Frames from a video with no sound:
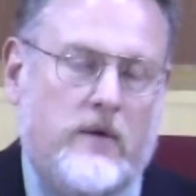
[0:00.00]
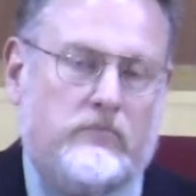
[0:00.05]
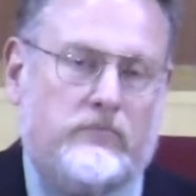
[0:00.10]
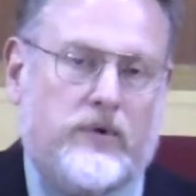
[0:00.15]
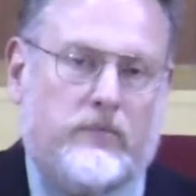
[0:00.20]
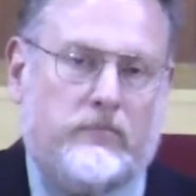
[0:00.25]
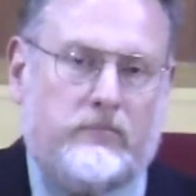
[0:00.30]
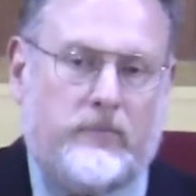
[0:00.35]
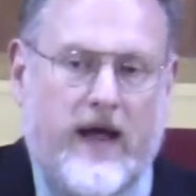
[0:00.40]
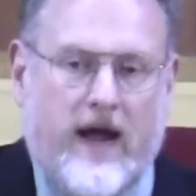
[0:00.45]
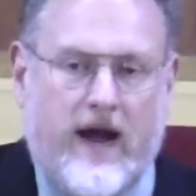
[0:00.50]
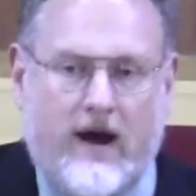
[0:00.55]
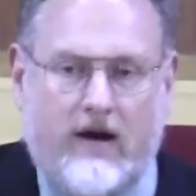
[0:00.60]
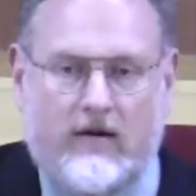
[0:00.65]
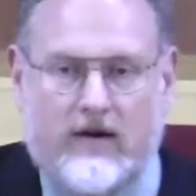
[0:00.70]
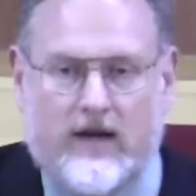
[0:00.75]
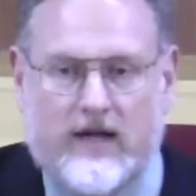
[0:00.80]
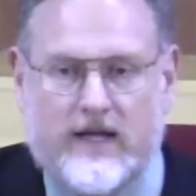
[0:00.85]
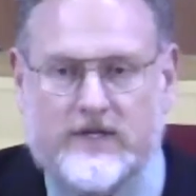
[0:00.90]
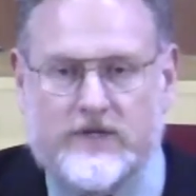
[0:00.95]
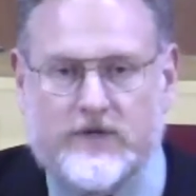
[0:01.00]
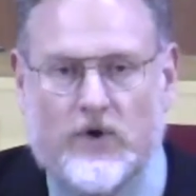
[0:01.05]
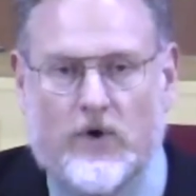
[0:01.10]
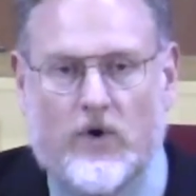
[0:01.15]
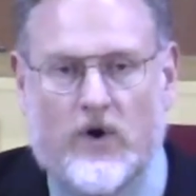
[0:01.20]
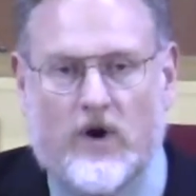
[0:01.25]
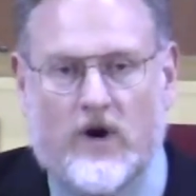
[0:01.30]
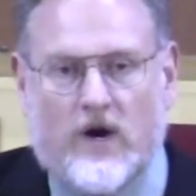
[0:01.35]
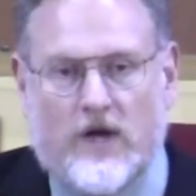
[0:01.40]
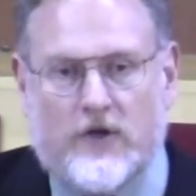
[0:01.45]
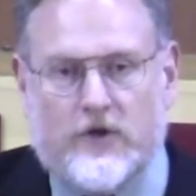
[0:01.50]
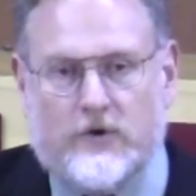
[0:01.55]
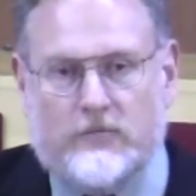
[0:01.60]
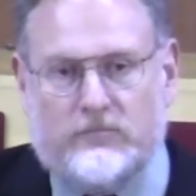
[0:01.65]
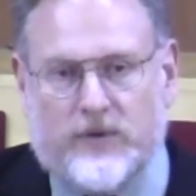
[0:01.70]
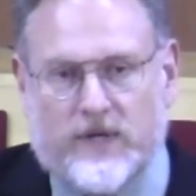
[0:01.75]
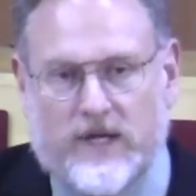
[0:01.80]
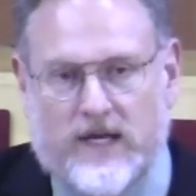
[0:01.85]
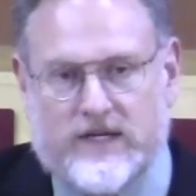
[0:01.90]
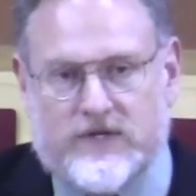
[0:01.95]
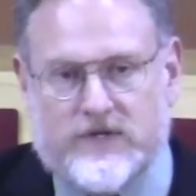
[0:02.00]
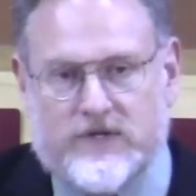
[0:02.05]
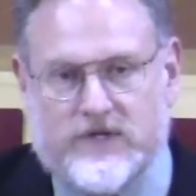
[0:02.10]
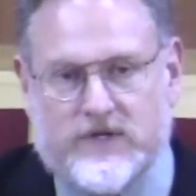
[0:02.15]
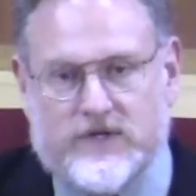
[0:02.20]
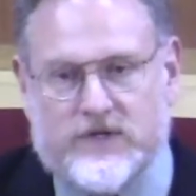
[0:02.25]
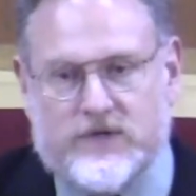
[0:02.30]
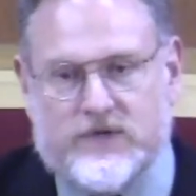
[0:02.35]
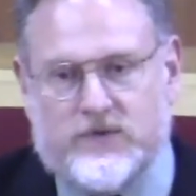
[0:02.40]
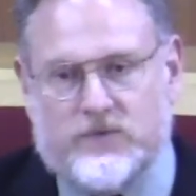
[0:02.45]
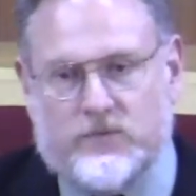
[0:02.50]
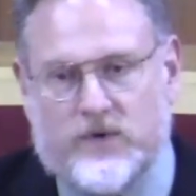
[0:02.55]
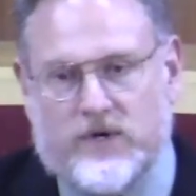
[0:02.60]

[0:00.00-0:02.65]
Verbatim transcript: prepare it, or other places